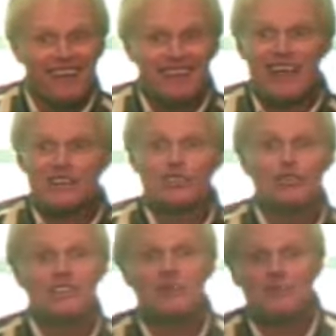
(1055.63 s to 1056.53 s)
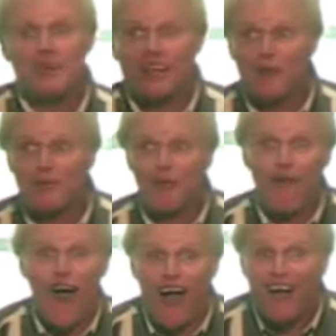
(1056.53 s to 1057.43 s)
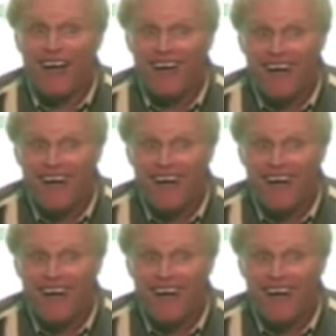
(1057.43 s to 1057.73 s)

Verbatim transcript: Guess who didn't pick up a rock?